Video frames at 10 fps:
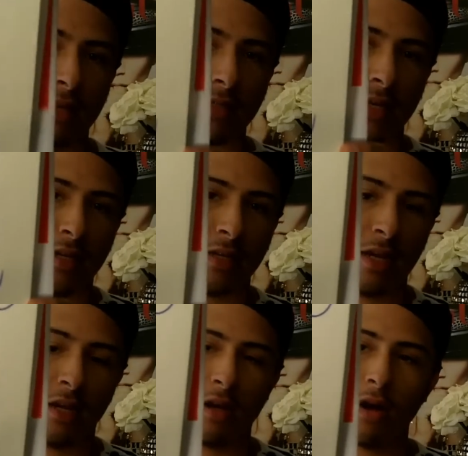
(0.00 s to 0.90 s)
and then it says
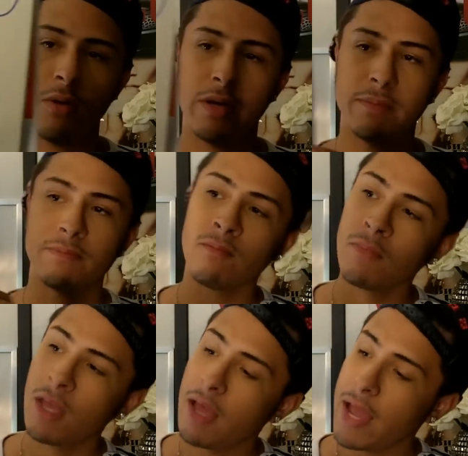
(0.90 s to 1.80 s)
Andy Cohen
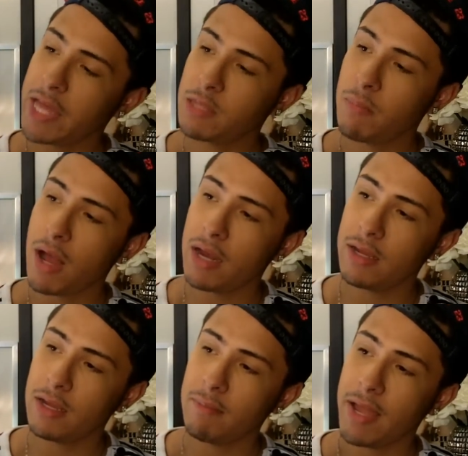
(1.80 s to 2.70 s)
at the
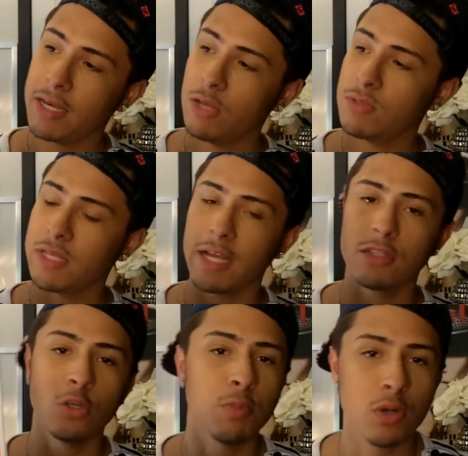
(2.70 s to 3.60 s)
bottom. And he was
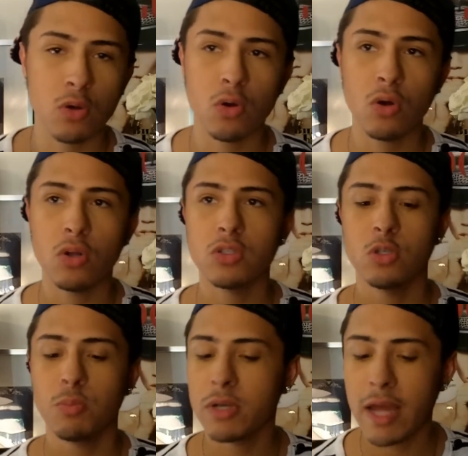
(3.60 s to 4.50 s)
like super cool,
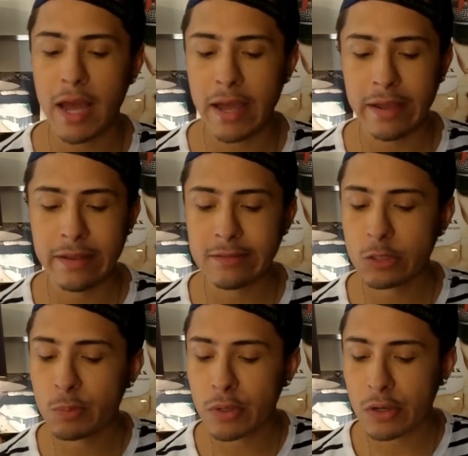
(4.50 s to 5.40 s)
super nice,
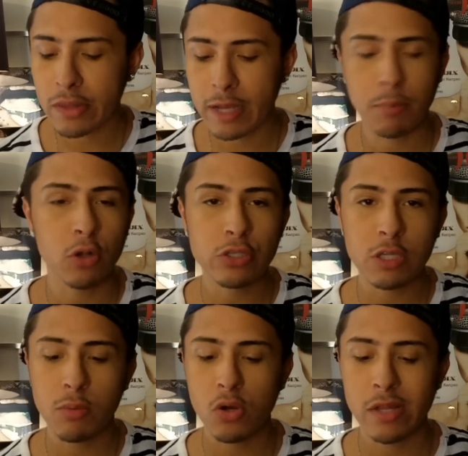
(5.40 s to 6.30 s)
super like
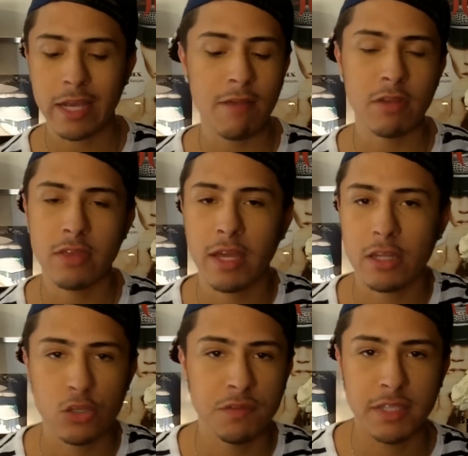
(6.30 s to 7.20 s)
personable, like
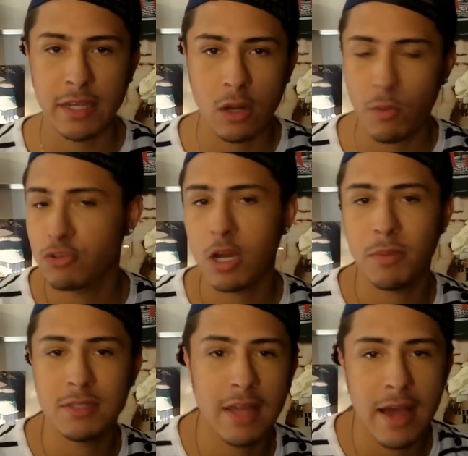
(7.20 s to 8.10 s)
everything that you've seen on Watch What
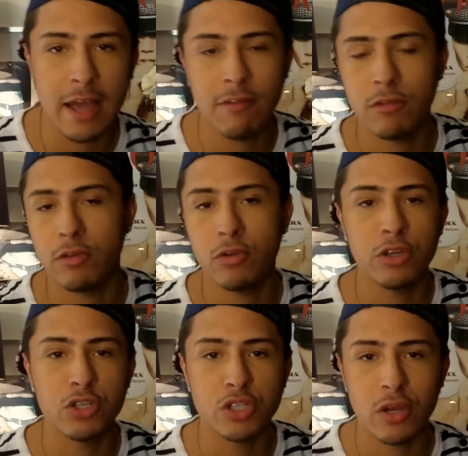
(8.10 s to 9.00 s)
Happens Live and the
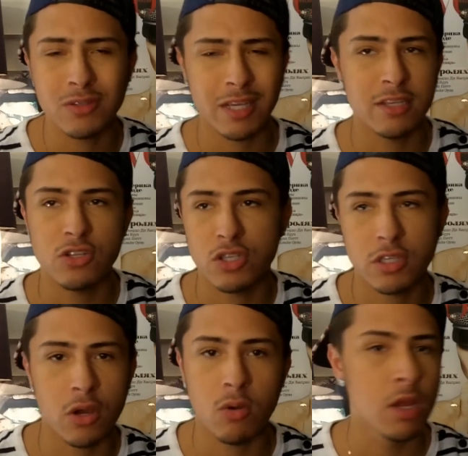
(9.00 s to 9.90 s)
reunion shows. Like he's
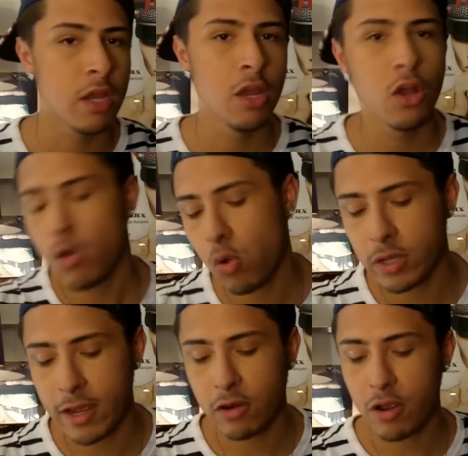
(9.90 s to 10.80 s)
just so
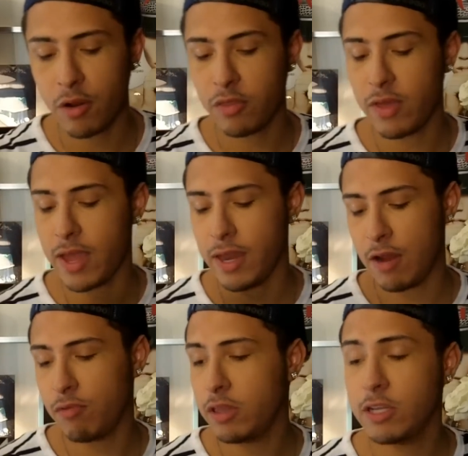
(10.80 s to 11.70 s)
cool and down to earth,
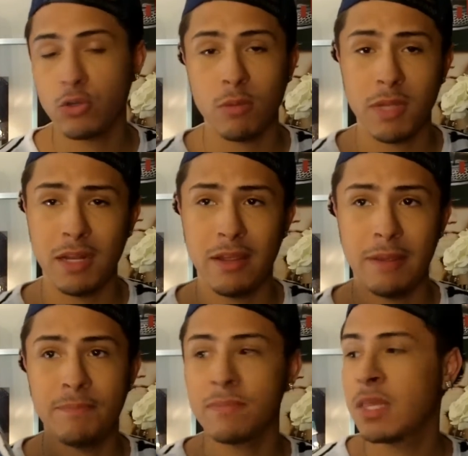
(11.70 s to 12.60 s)
and I really enjoyed meeting
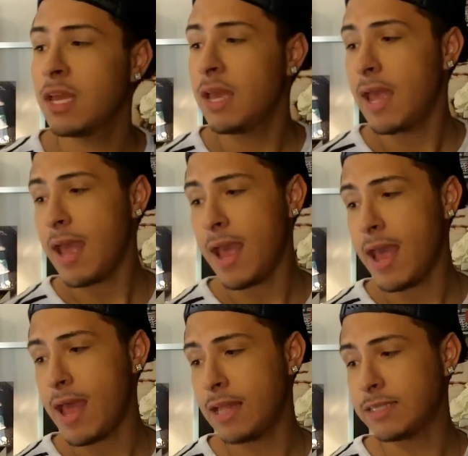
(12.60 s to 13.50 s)
him.
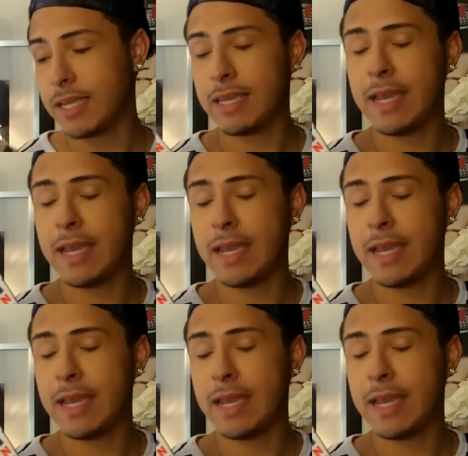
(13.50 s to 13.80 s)
And I